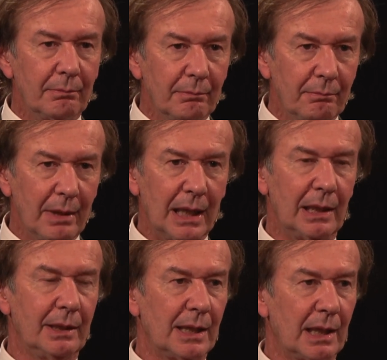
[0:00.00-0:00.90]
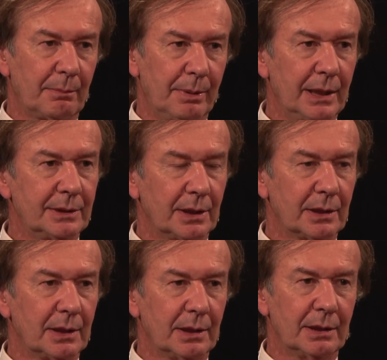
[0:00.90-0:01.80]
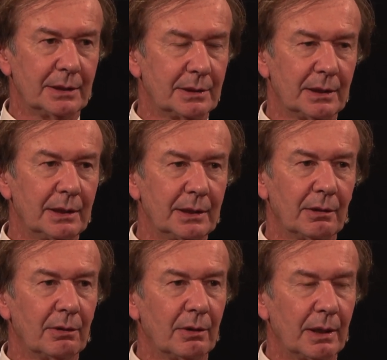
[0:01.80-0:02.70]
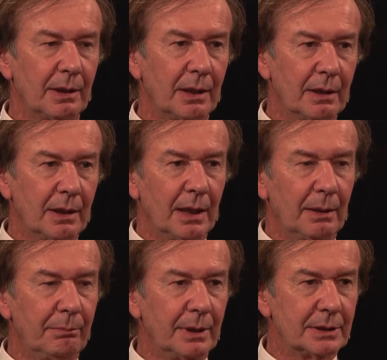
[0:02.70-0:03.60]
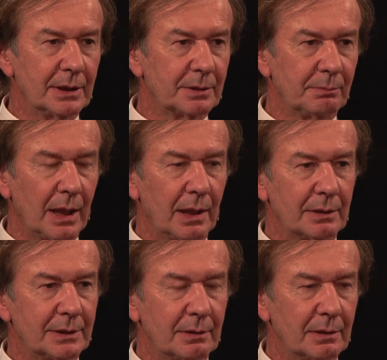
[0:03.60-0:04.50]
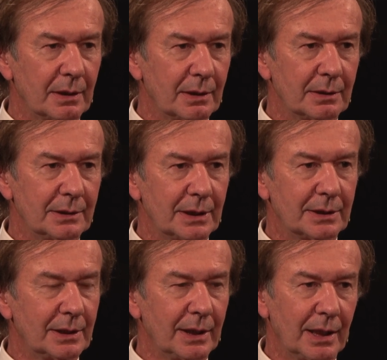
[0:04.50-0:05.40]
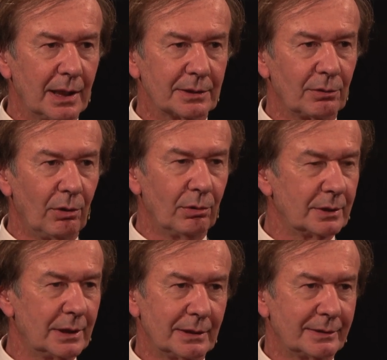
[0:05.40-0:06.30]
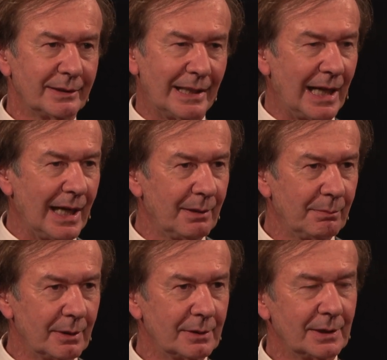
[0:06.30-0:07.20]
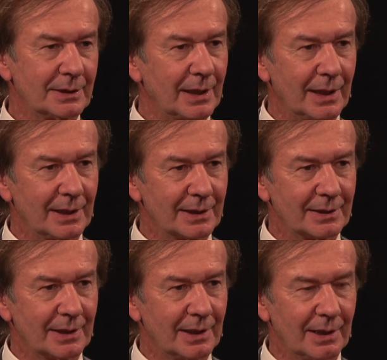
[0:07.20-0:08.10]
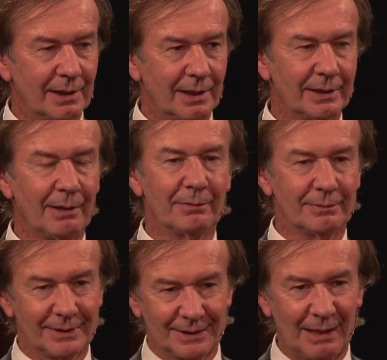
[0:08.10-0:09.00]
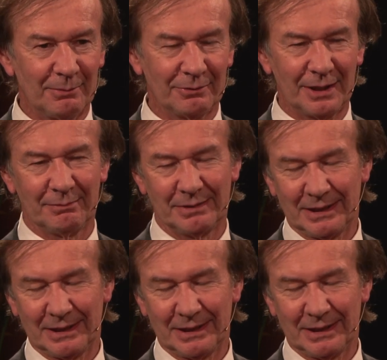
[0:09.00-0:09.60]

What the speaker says: mainly young patient is, a businessman 60 years old doesn't care about aesthetics. You have some of them.